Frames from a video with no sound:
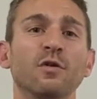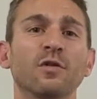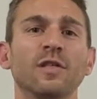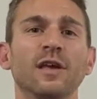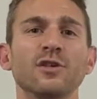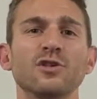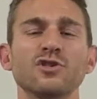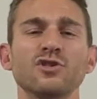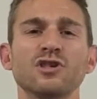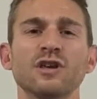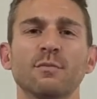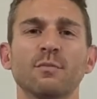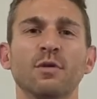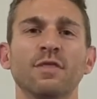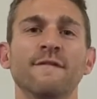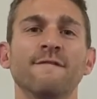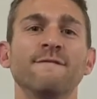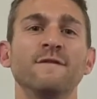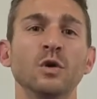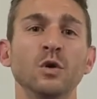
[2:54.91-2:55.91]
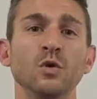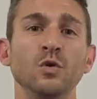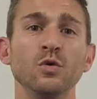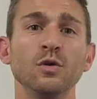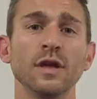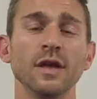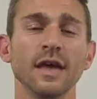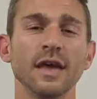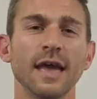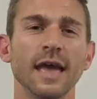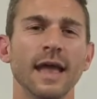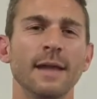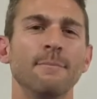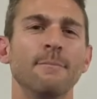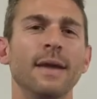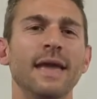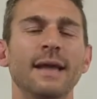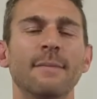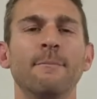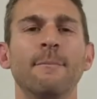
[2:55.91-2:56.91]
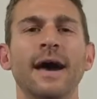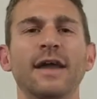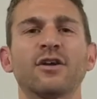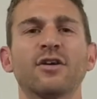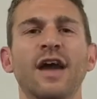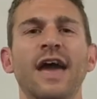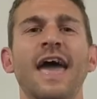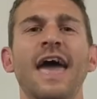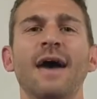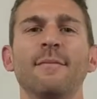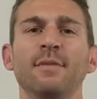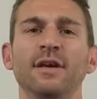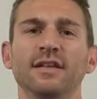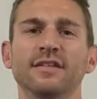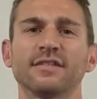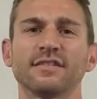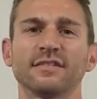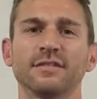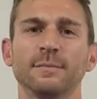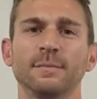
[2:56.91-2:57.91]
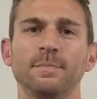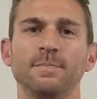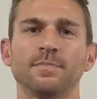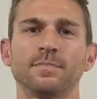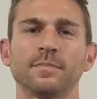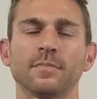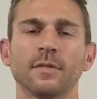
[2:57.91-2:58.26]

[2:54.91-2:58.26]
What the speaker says: relationship with food and make better habits.